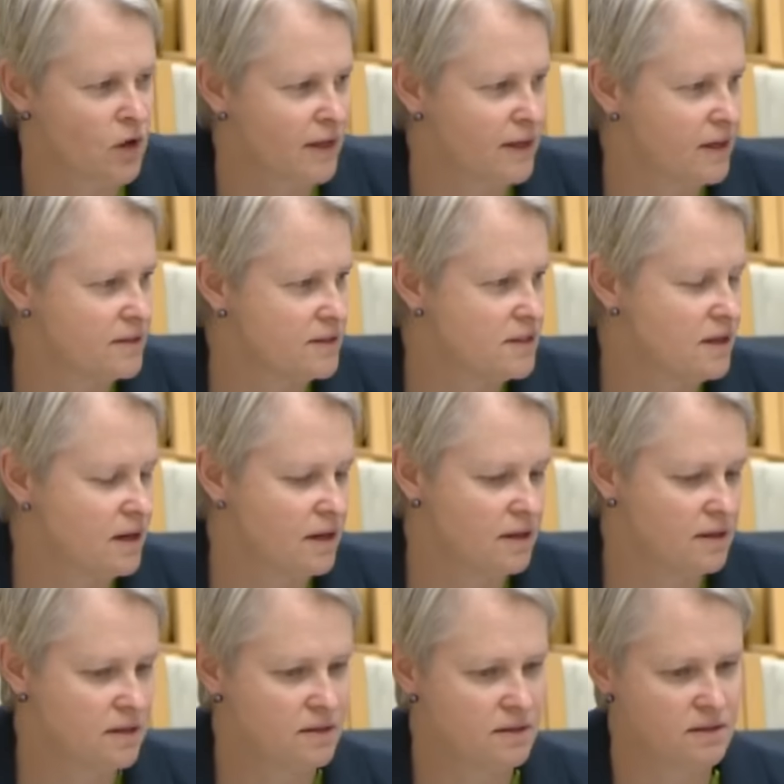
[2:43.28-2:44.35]
can
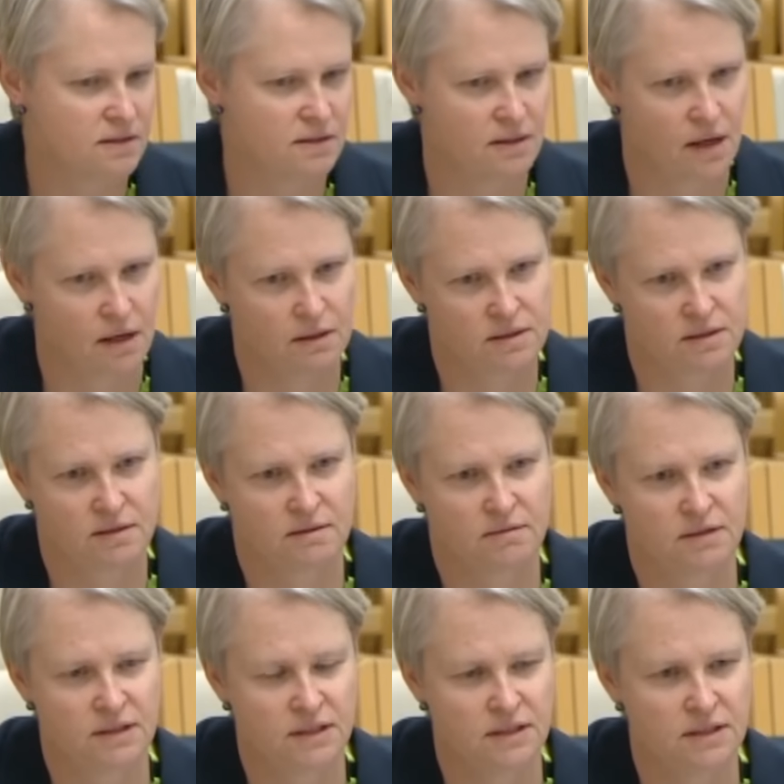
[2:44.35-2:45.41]
say is that
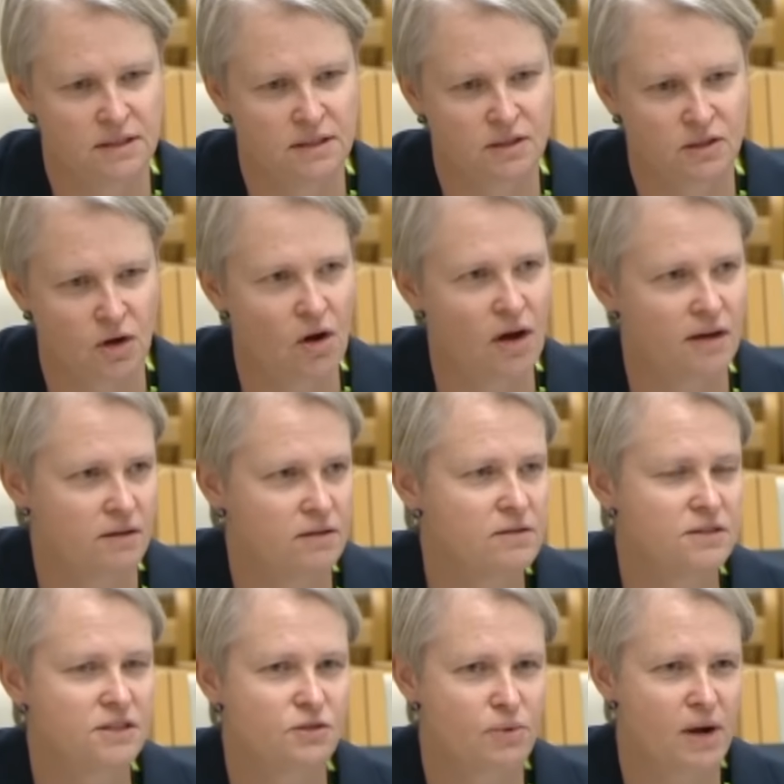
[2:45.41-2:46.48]
the
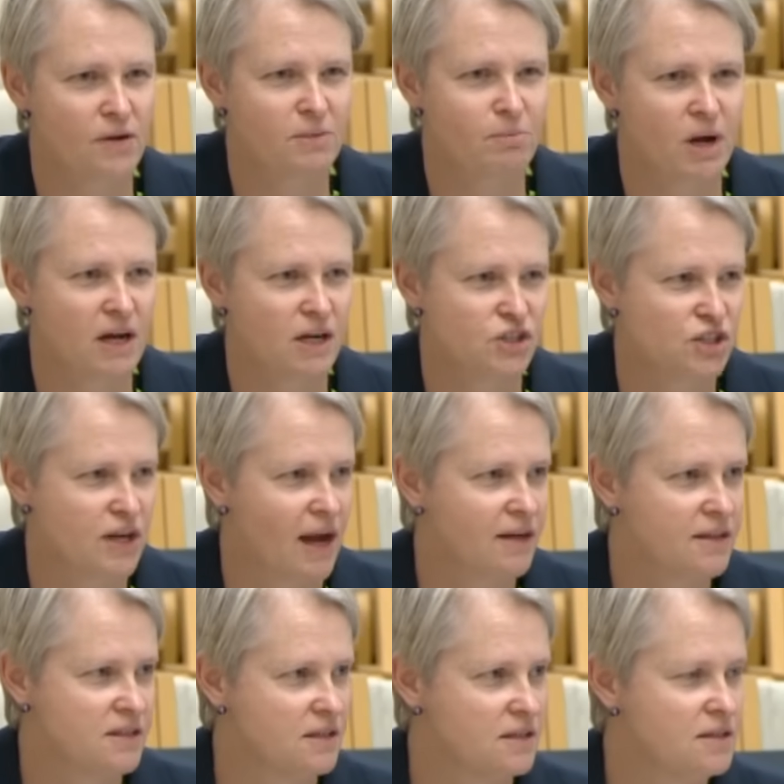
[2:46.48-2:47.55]
guidance around
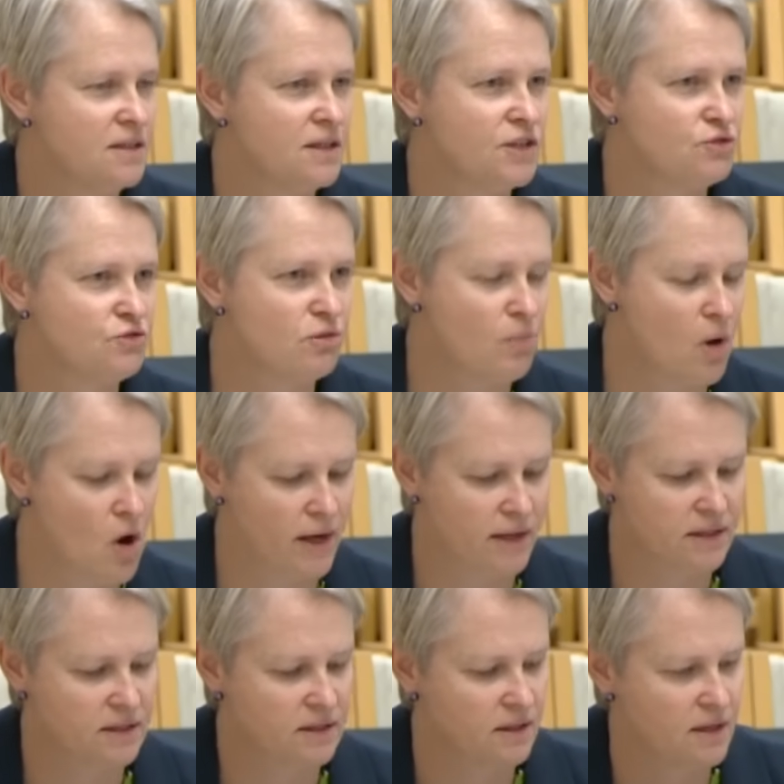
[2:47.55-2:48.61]
impartiality is
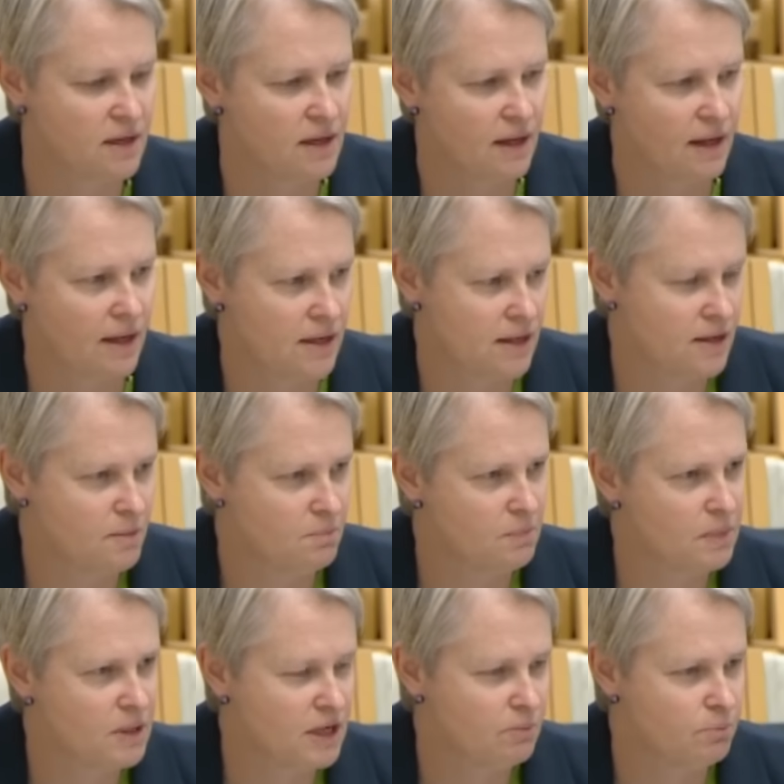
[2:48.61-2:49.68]
reminding
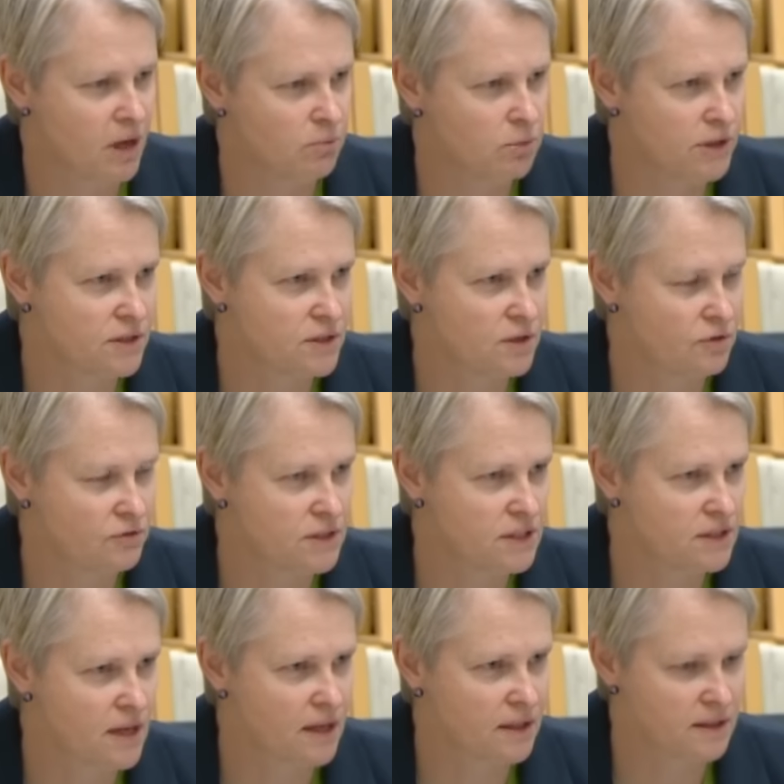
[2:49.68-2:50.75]
public servants
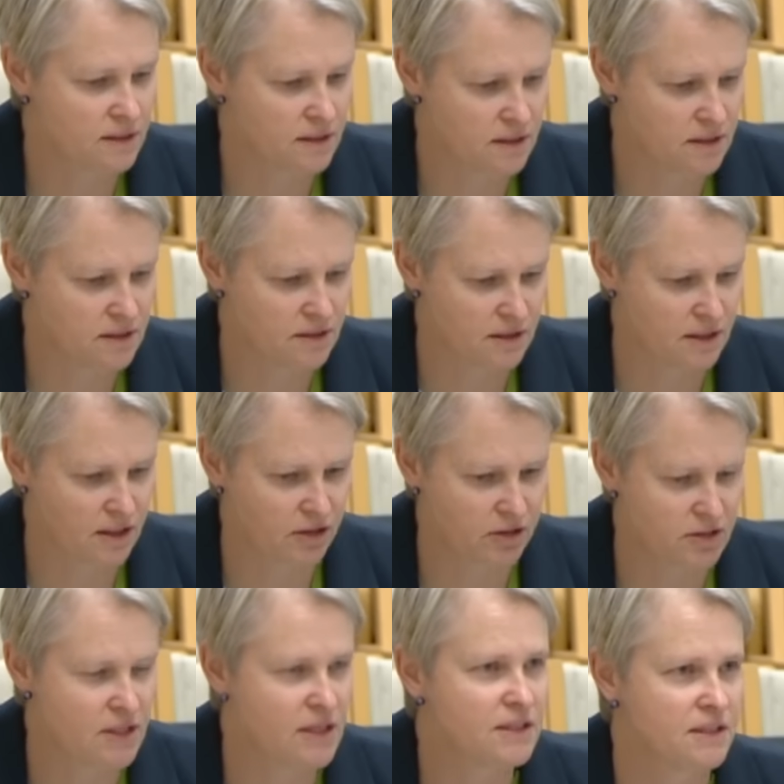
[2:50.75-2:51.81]
that in
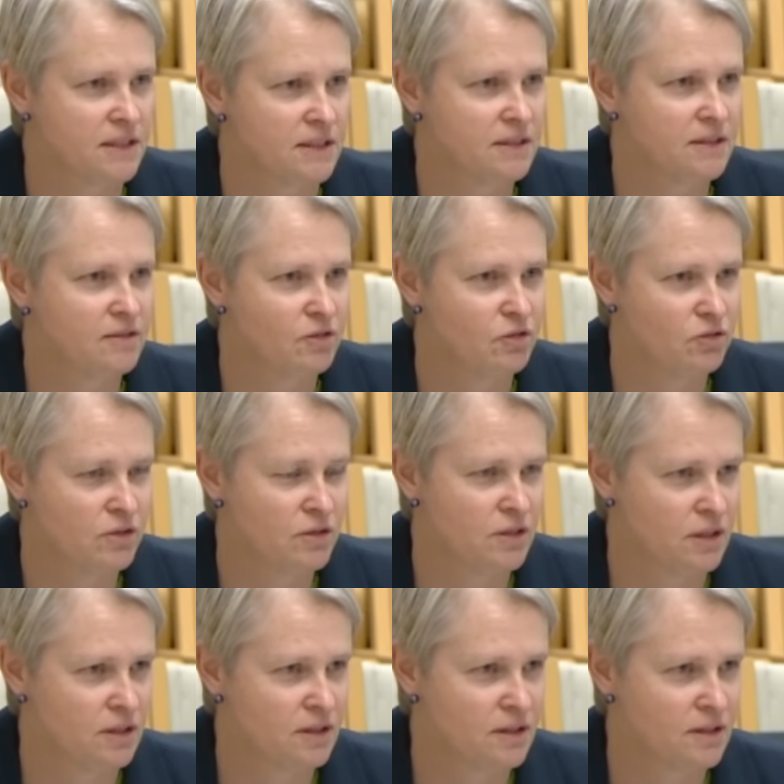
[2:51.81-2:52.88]
conducting
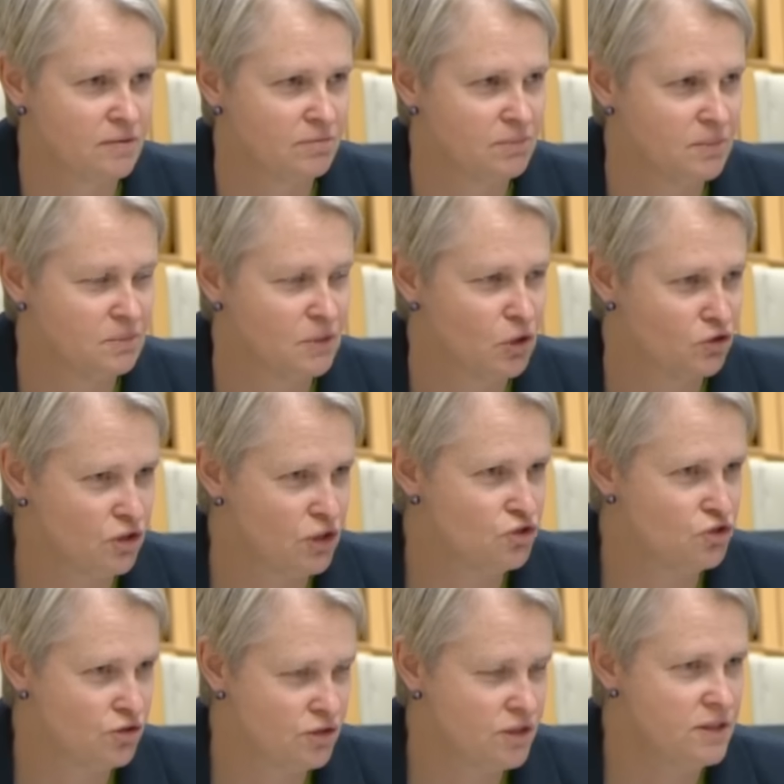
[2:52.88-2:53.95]
their
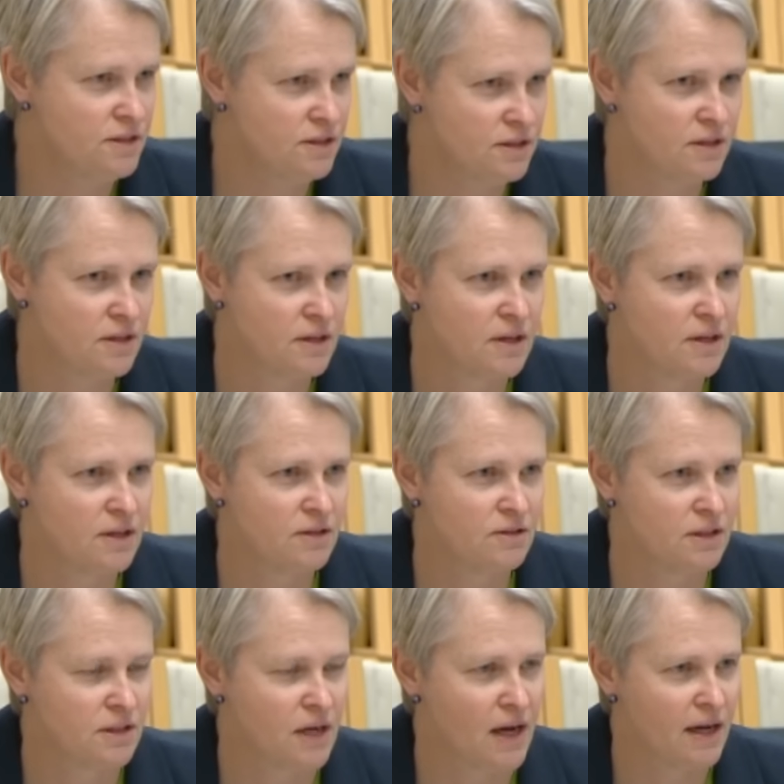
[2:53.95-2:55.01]
duties,
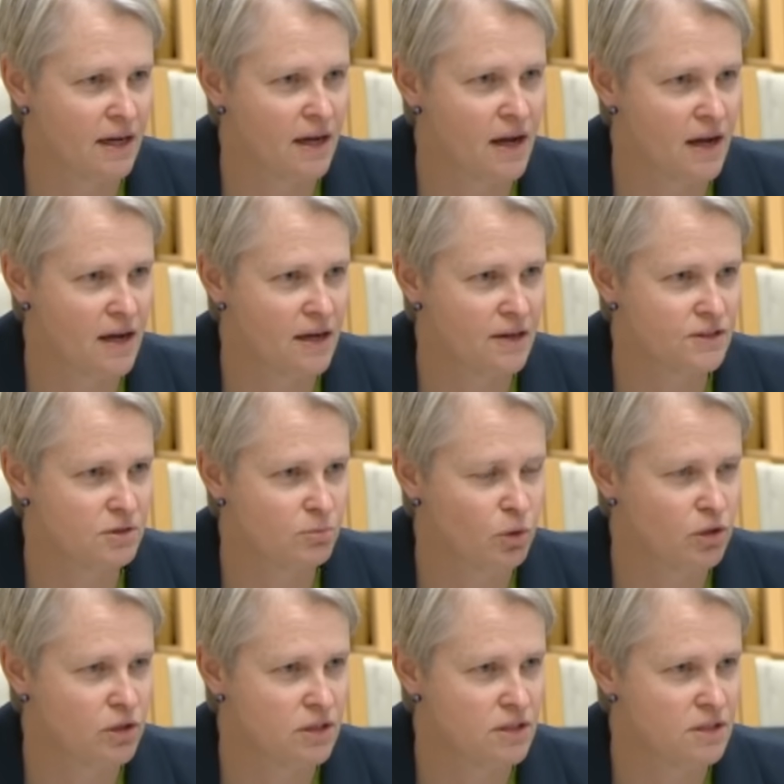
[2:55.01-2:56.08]
that they are to
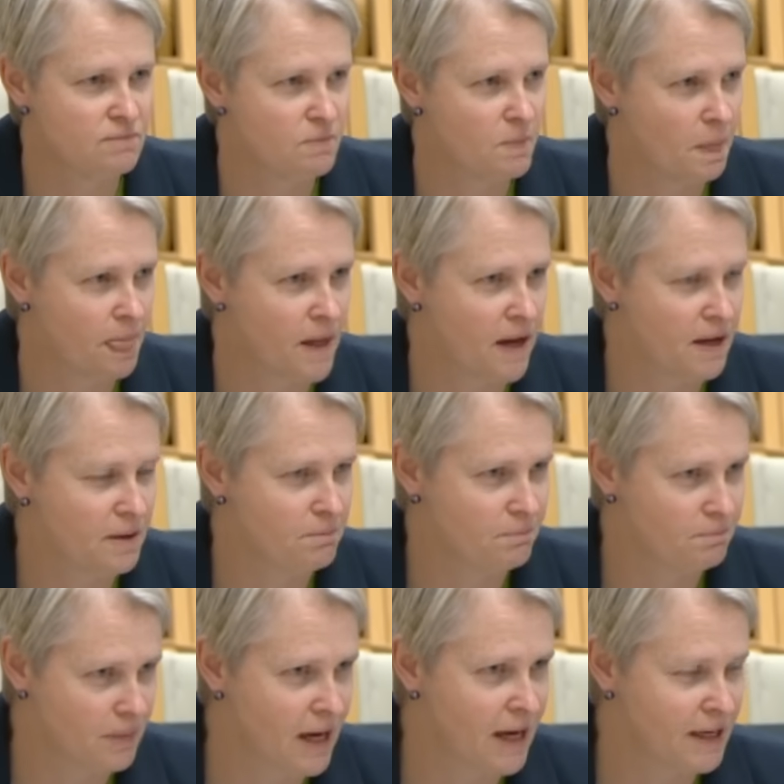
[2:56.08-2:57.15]
be
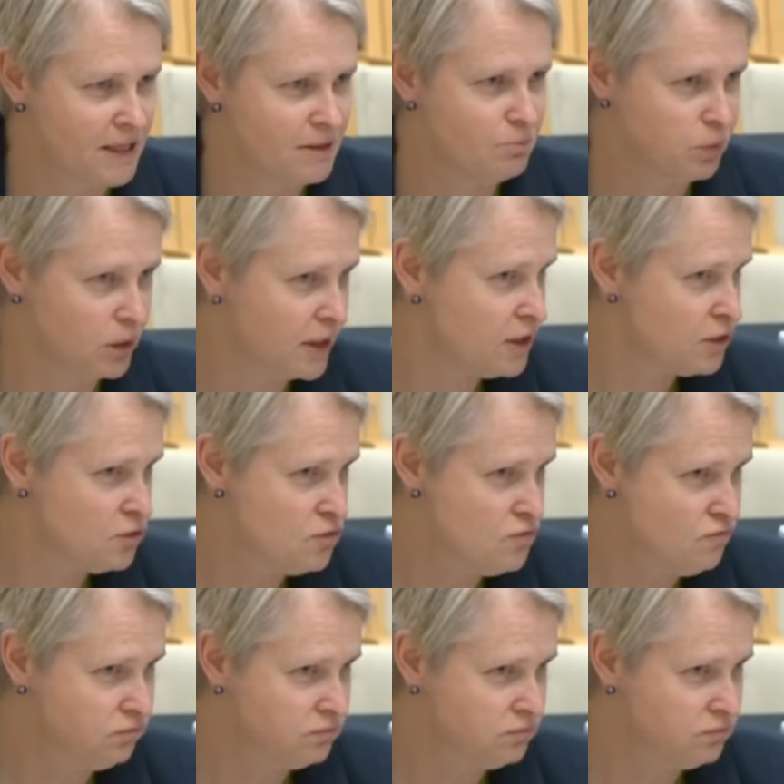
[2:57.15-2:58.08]
apolitical,